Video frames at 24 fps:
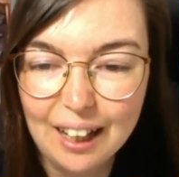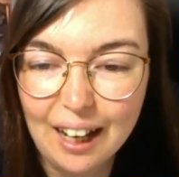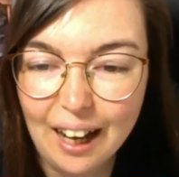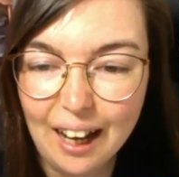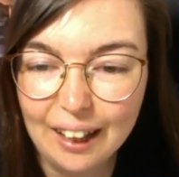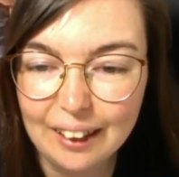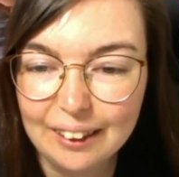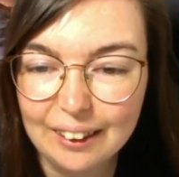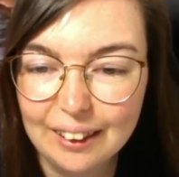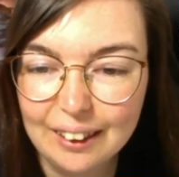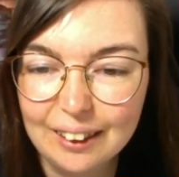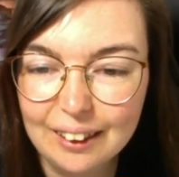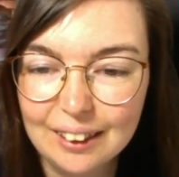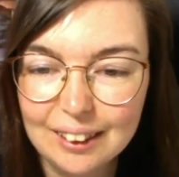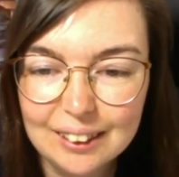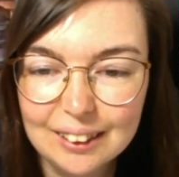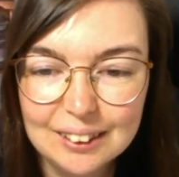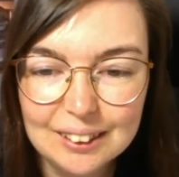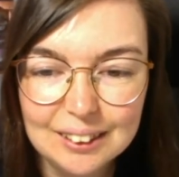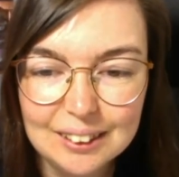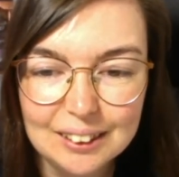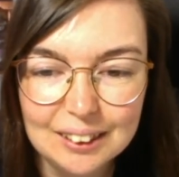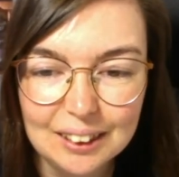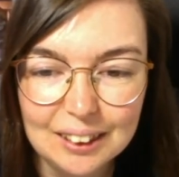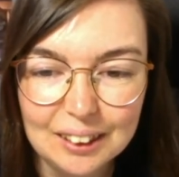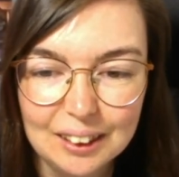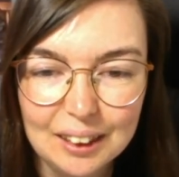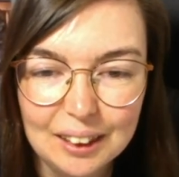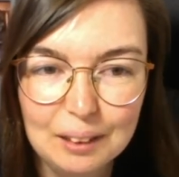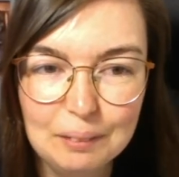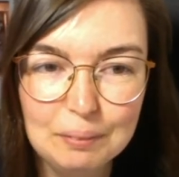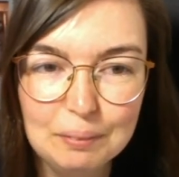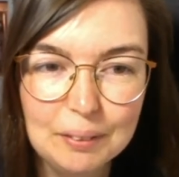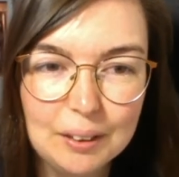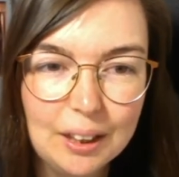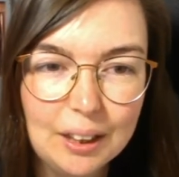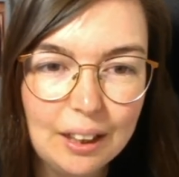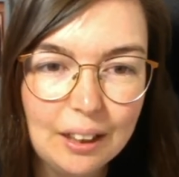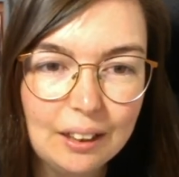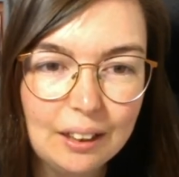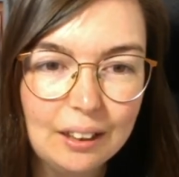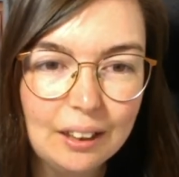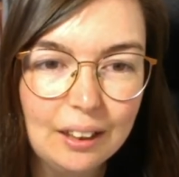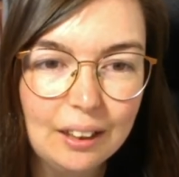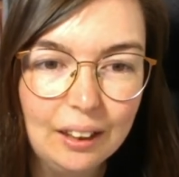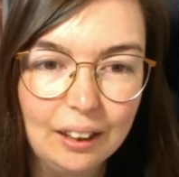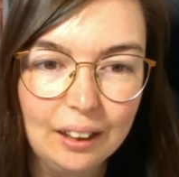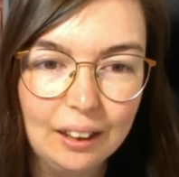I think it's even
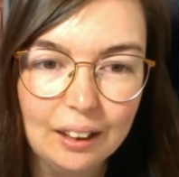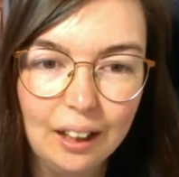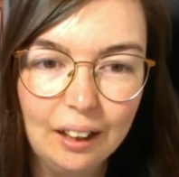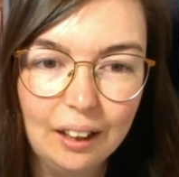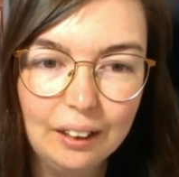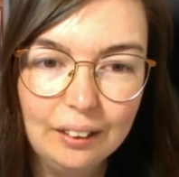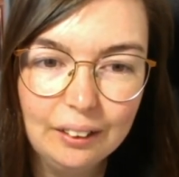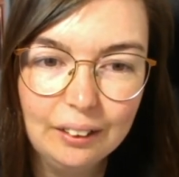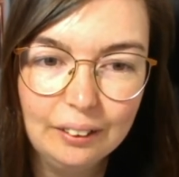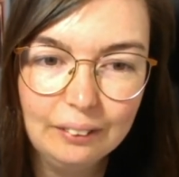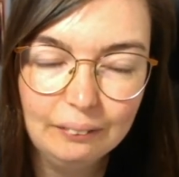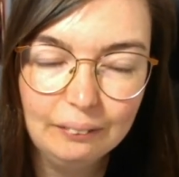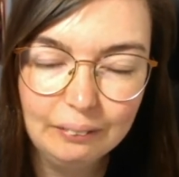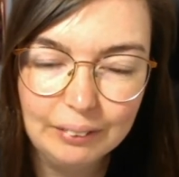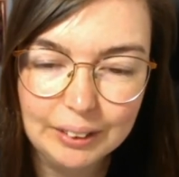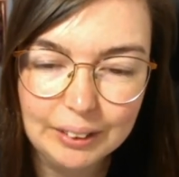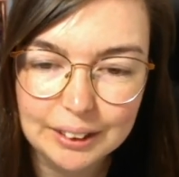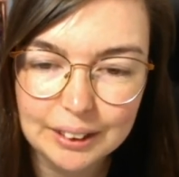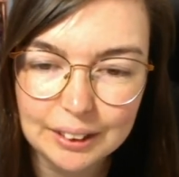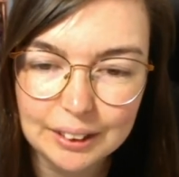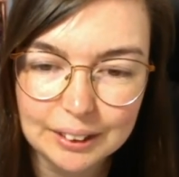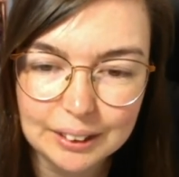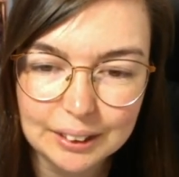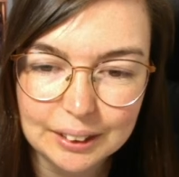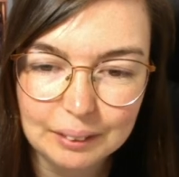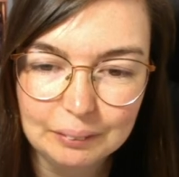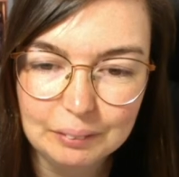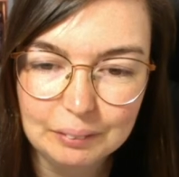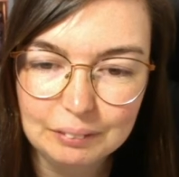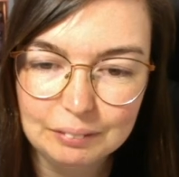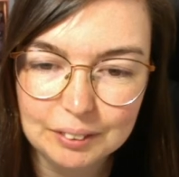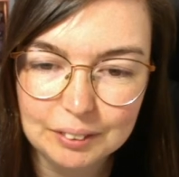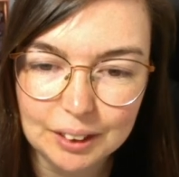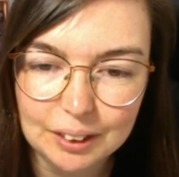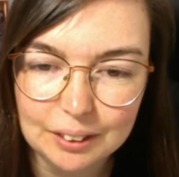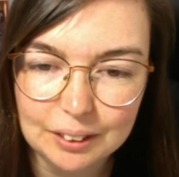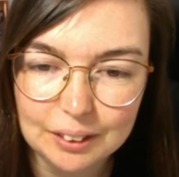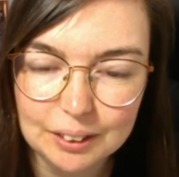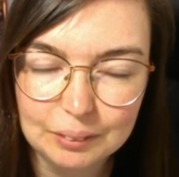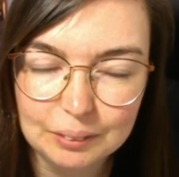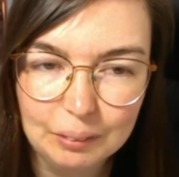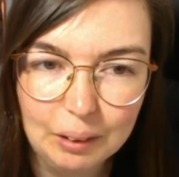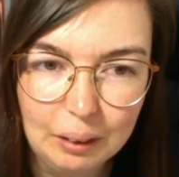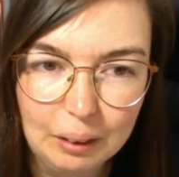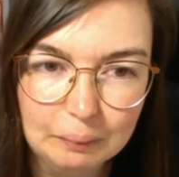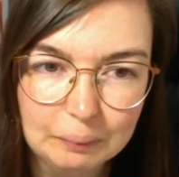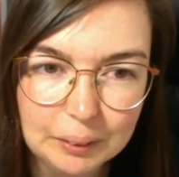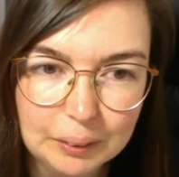in the other quizzes that we've done as
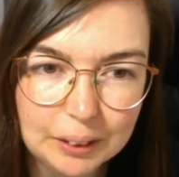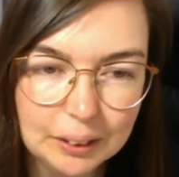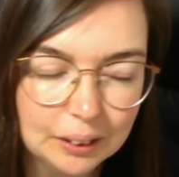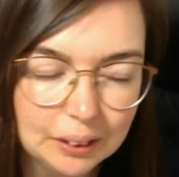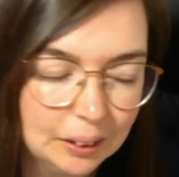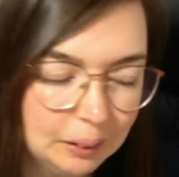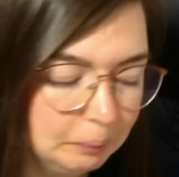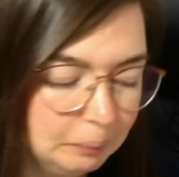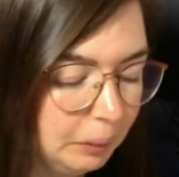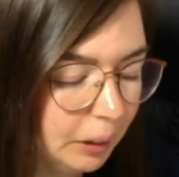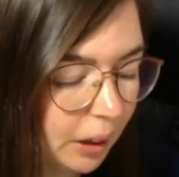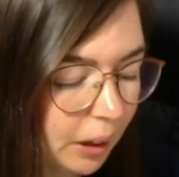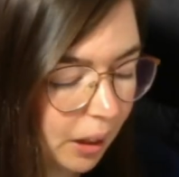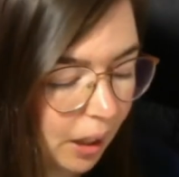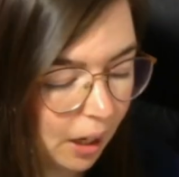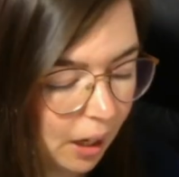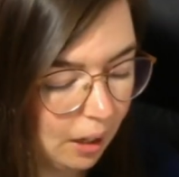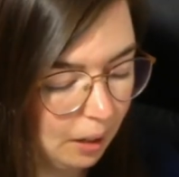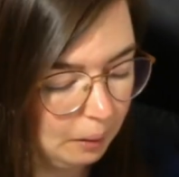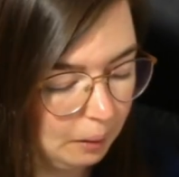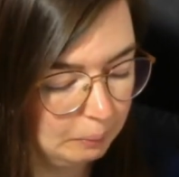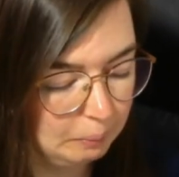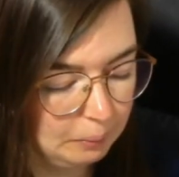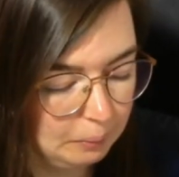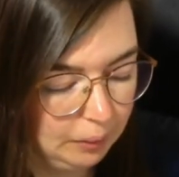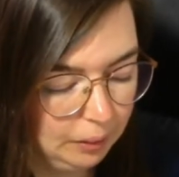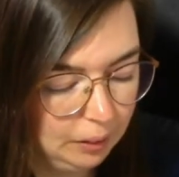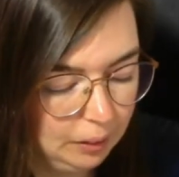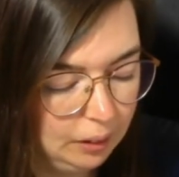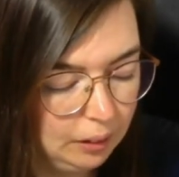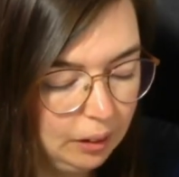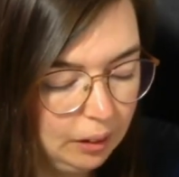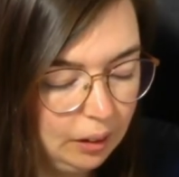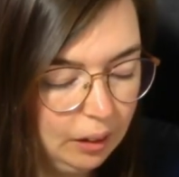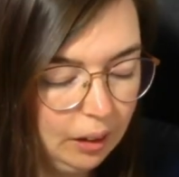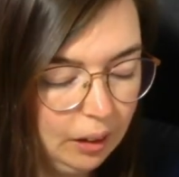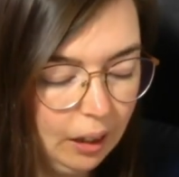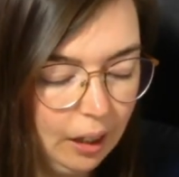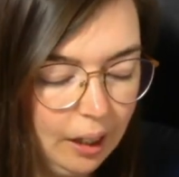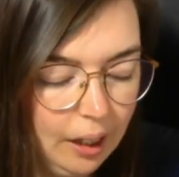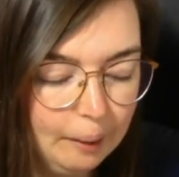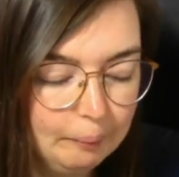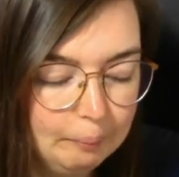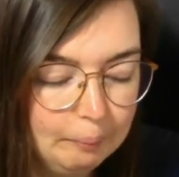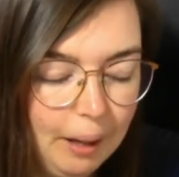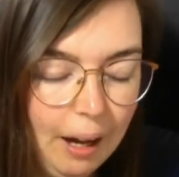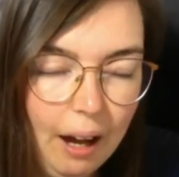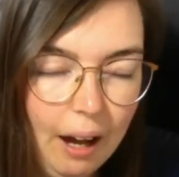well, because me and Em are
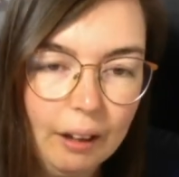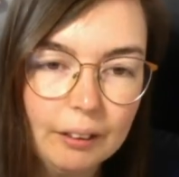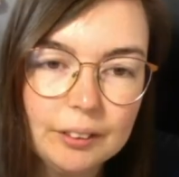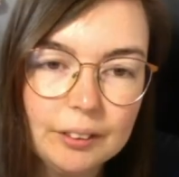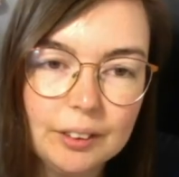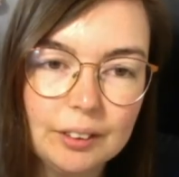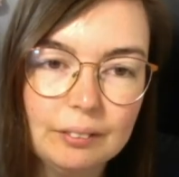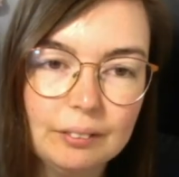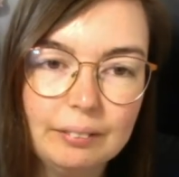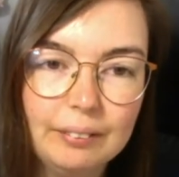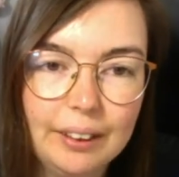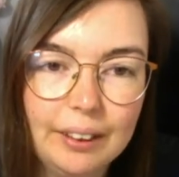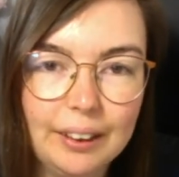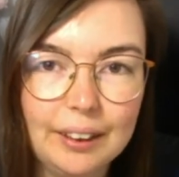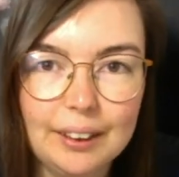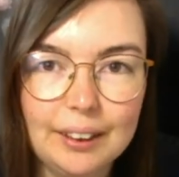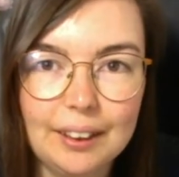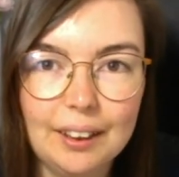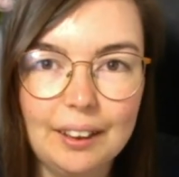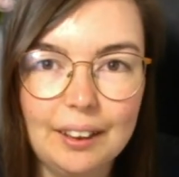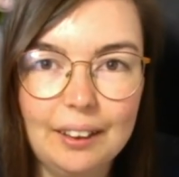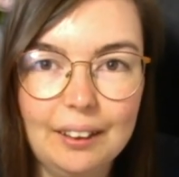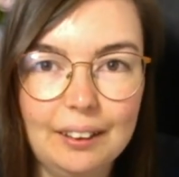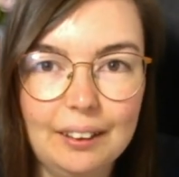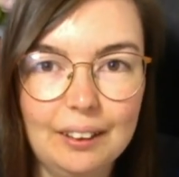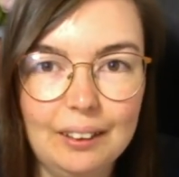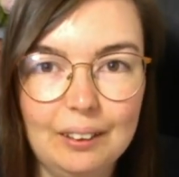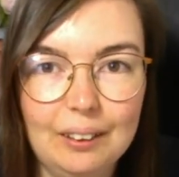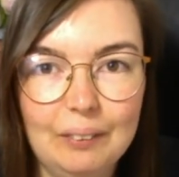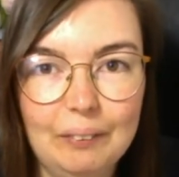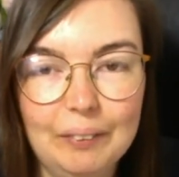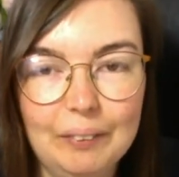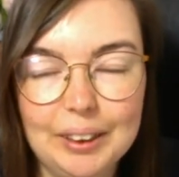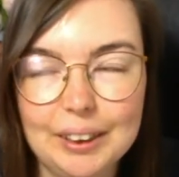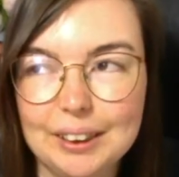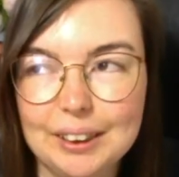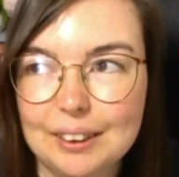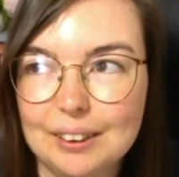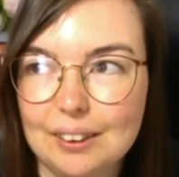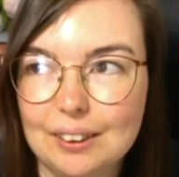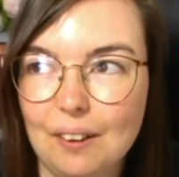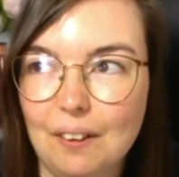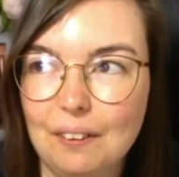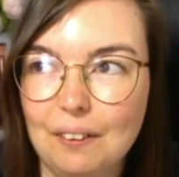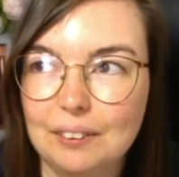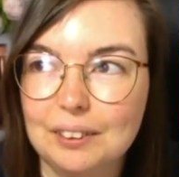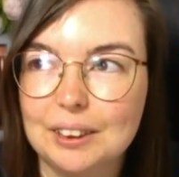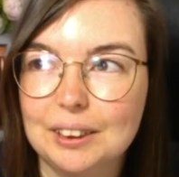part of like a quiz
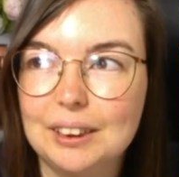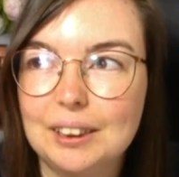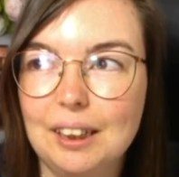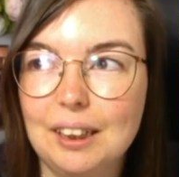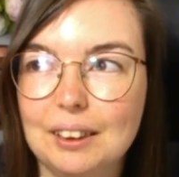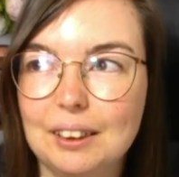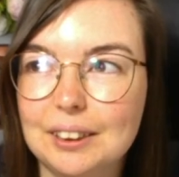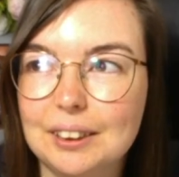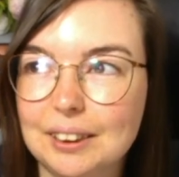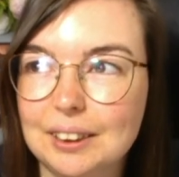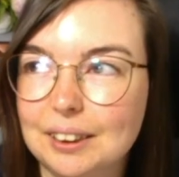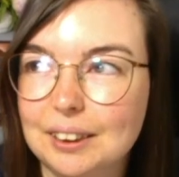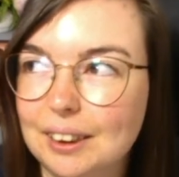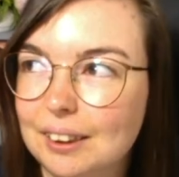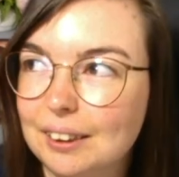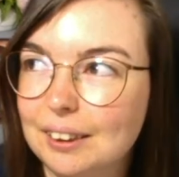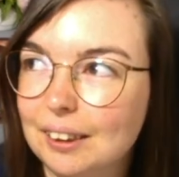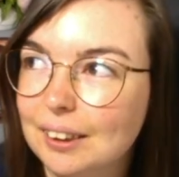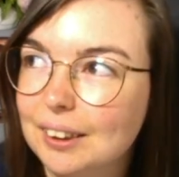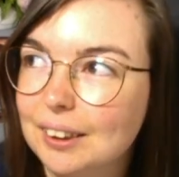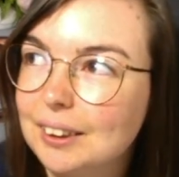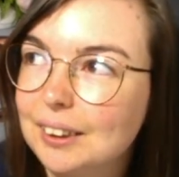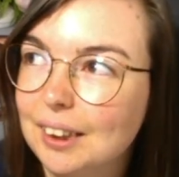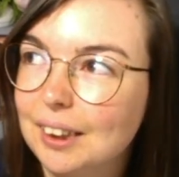on Saturday night.